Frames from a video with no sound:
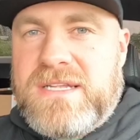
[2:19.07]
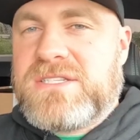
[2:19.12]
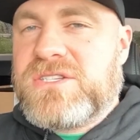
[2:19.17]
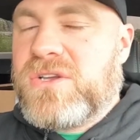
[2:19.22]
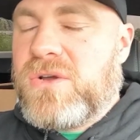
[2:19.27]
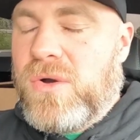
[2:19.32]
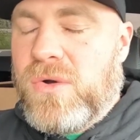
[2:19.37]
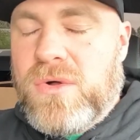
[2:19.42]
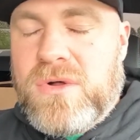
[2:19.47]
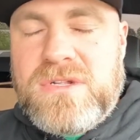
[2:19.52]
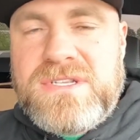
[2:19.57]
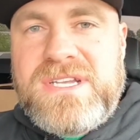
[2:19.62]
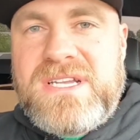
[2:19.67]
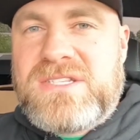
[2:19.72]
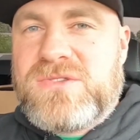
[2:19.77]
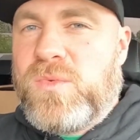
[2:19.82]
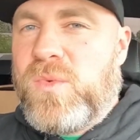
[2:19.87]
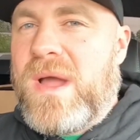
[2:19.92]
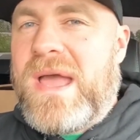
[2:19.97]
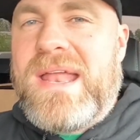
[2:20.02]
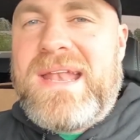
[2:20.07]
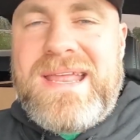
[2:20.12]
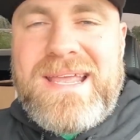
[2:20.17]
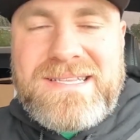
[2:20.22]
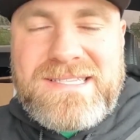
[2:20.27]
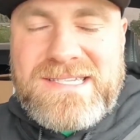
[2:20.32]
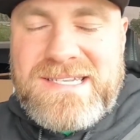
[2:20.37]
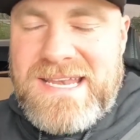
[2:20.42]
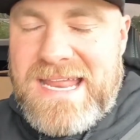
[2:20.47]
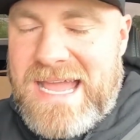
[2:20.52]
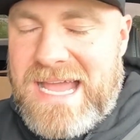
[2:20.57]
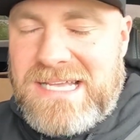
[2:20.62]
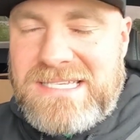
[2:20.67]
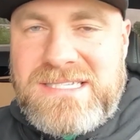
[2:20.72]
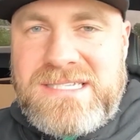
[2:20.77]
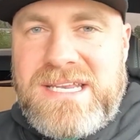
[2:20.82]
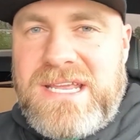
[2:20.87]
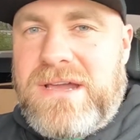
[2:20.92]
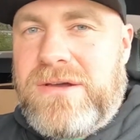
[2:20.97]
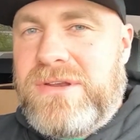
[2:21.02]
It's cold, it's wet, it's
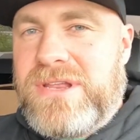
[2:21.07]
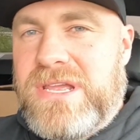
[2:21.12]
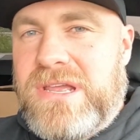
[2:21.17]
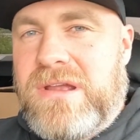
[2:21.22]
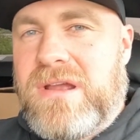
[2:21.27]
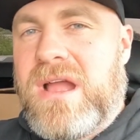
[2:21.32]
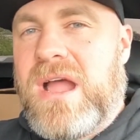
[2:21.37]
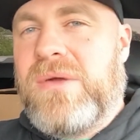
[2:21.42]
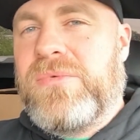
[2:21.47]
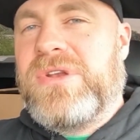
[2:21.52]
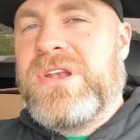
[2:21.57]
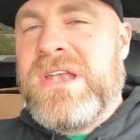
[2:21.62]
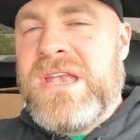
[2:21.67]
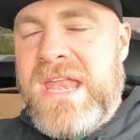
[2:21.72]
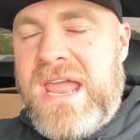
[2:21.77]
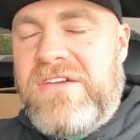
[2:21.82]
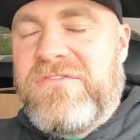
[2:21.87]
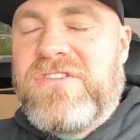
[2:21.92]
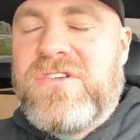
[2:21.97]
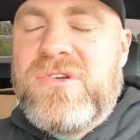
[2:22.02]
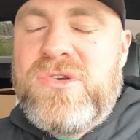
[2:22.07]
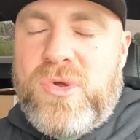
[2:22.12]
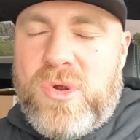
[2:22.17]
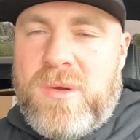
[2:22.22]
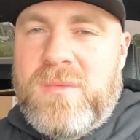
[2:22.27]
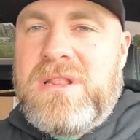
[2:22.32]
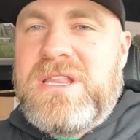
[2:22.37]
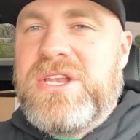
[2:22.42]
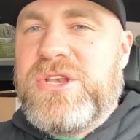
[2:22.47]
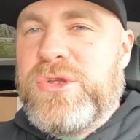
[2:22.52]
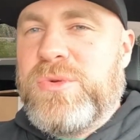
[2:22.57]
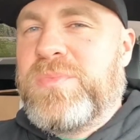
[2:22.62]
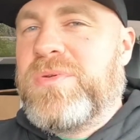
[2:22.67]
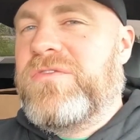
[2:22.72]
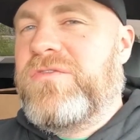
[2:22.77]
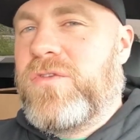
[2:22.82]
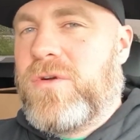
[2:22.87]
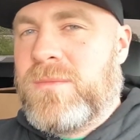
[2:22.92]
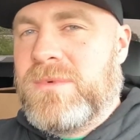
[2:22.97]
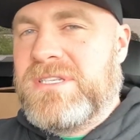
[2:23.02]
nasty out here. I would never normally do
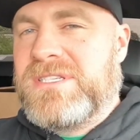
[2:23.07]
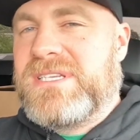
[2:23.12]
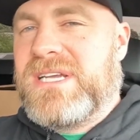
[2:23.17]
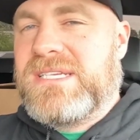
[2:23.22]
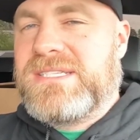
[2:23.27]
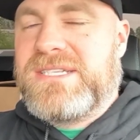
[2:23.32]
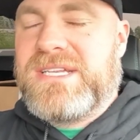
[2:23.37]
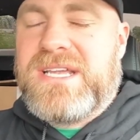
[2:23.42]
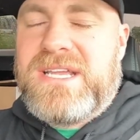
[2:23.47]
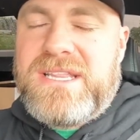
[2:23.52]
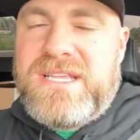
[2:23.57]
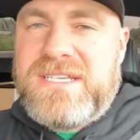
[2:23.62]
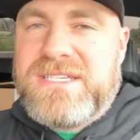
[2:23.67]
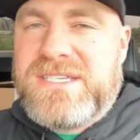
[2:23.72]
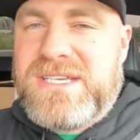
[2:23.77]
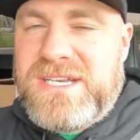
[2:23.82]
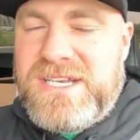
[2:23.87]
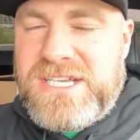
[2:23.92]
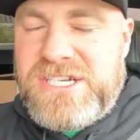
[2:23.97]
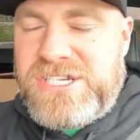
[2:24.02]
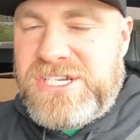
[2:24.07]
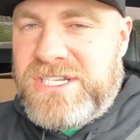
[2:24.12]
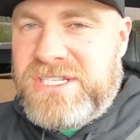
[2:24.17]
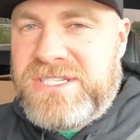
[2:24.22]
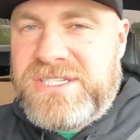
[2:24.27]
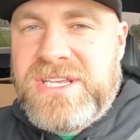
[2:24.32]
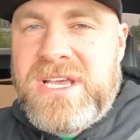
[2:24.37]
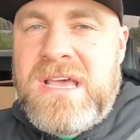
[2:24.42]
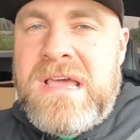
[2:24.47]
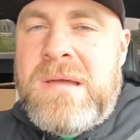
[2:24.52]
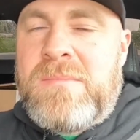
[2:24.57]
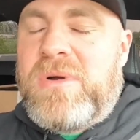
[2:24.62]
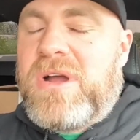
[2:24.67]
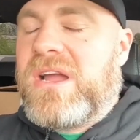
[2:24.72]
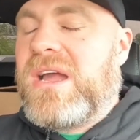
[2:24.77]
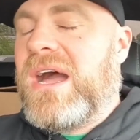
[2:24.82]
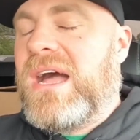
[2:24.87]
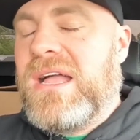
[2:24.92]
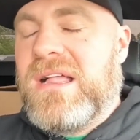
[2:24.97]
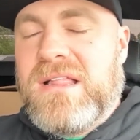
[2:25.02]
performance testing in these conditions,
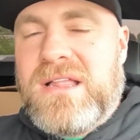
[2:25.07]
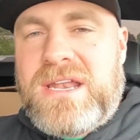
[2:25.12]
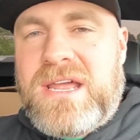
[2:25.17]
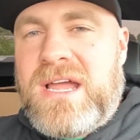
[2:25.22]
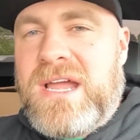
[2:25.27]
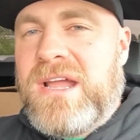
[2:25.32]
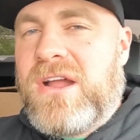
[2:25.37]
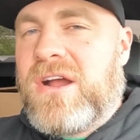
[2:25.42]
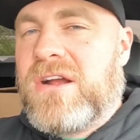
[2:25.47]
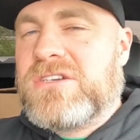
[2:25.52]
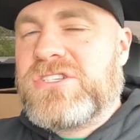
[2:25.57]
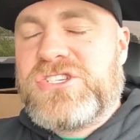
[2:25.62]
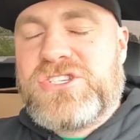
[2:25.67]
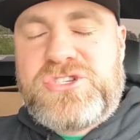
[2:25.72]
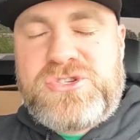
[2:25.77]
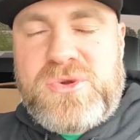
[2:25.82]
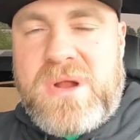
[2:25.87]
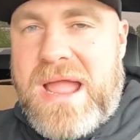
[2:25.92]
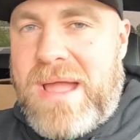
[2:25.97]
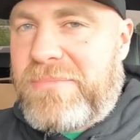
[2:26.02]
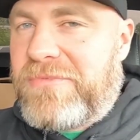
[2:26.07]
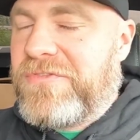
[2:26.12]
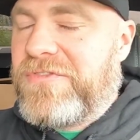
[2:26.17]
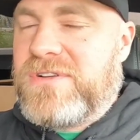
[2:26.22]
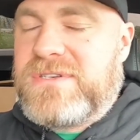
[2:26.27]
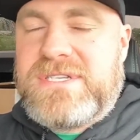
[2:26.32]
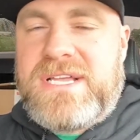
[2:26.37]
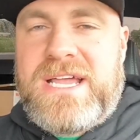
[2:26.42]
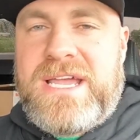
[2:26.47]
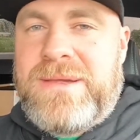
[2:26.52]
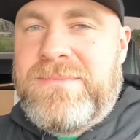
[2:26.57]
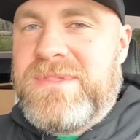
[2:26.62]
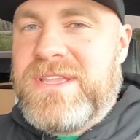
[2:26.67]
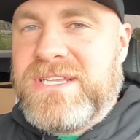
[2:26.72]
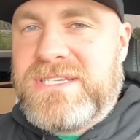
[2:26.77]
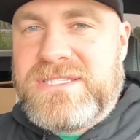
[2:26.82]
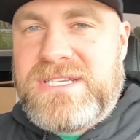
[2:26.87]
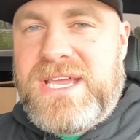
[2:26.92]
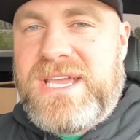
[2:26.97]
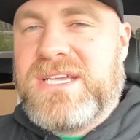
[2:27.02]
but Kyle and I are strapped for time
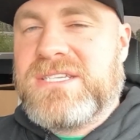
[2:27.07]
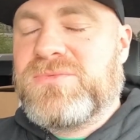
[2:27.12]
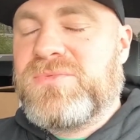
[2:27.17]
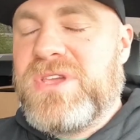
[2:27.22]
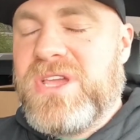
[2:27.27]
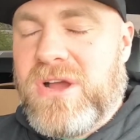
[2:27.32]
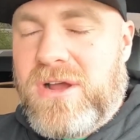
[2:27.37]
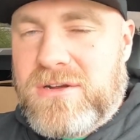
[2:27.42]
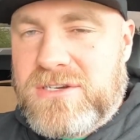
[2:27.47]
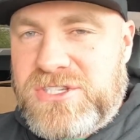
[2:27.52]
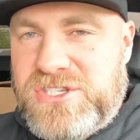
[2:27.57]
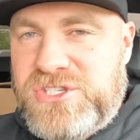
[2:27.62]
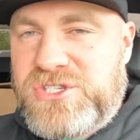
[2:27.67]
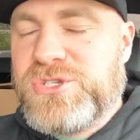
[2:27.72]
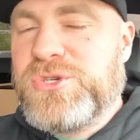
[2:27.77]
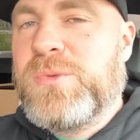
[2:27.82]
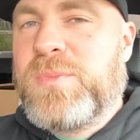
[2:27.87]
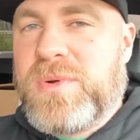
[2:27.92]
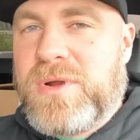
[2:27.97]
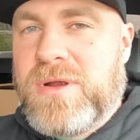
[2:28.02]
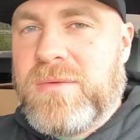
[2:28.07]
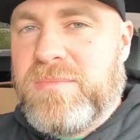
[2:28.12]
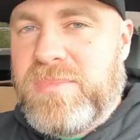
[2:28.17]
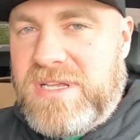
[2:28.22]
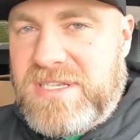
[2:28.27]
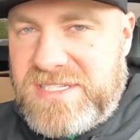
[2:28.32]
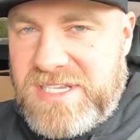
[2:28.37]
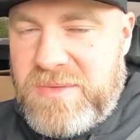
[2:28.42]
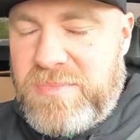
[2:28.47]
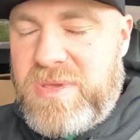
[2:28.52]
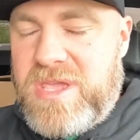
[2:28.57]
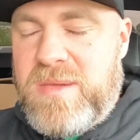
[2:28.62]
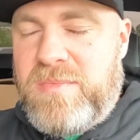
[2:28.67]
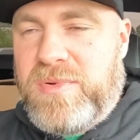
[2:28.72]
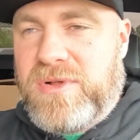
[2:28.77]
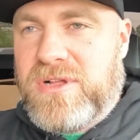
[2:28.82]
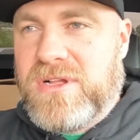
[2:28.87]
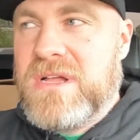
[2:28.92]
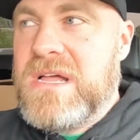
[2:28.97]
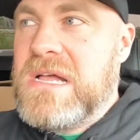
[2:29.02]
these days. We are super busy
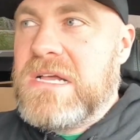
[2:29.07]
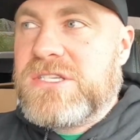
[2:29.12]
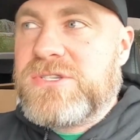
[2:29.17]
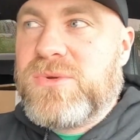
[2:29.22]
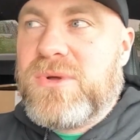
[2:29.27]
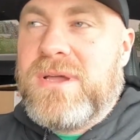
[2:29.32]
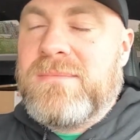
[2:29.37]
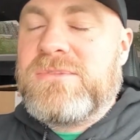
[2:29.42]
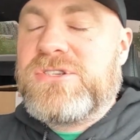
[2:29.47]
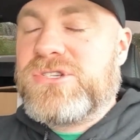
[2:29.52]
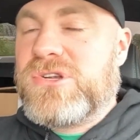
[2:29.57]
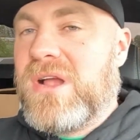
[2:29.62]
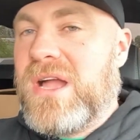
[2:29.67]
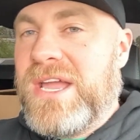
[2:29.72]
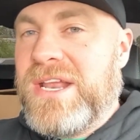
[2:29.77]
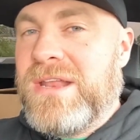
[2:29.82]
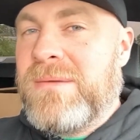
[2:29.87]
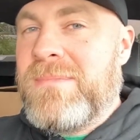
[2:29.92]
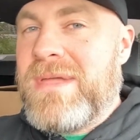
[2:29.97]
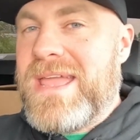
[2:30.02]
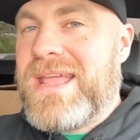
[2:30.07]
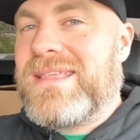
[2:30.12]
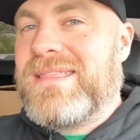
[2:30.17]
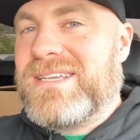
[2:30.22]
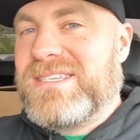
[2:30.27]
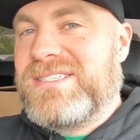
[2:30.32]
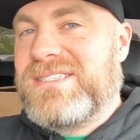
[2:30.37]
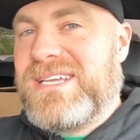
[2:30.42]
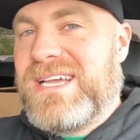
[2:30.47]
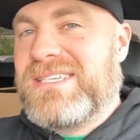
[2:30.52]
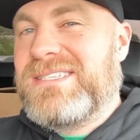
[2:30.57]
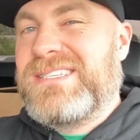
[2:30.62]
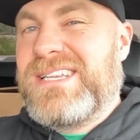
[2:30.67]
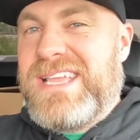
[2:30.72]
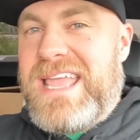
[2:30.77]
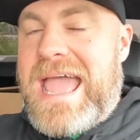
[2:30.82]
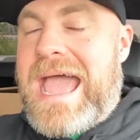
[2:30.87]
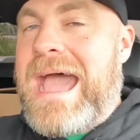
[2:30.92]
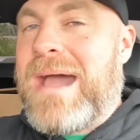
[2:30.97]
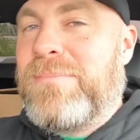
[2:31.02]
people. So I'm trying to make this
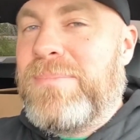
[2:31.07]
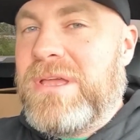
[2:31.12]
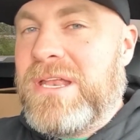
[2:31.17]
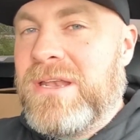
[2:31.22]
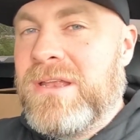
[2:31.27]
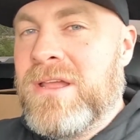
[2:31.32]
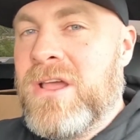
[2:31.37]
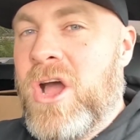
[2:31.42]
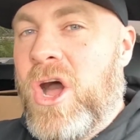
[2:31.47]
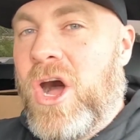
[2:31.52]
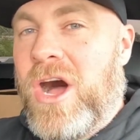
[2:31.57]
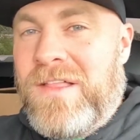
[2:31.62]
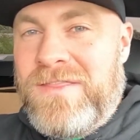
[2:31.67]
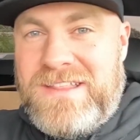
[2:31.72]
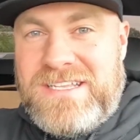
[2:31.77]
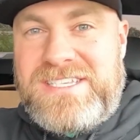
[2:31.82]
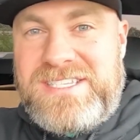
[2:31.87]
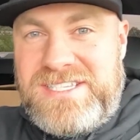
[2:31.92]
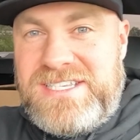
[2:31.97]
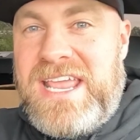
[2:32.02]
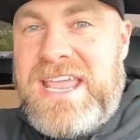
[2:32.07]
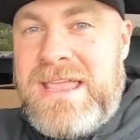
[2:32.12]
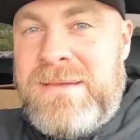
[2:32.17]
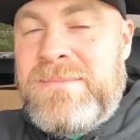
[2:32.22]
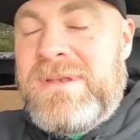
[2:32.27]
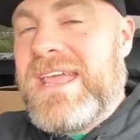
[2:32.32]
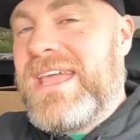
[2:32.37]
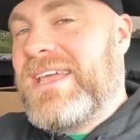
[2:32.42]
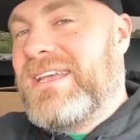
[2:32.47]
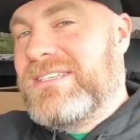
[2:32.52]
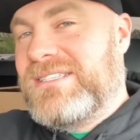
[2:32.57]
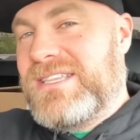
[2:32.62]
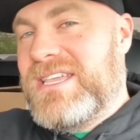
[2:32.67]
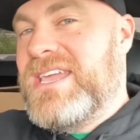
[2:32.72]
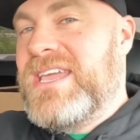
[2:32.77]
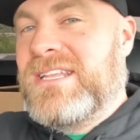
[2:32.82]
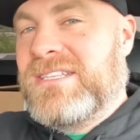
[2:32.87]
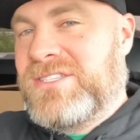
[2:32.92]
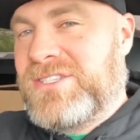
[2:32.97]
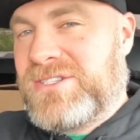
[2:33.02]
testing happen on the same day as
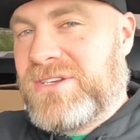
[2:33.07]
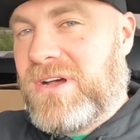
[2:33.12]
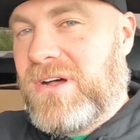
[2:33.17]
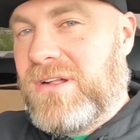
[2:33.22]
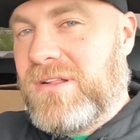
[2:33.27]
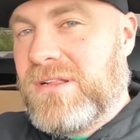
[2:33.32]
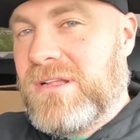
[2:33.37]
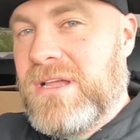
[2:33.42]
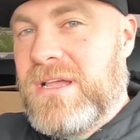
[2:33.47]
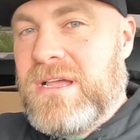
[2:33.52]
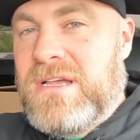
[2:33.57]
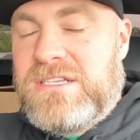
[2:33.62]
the install.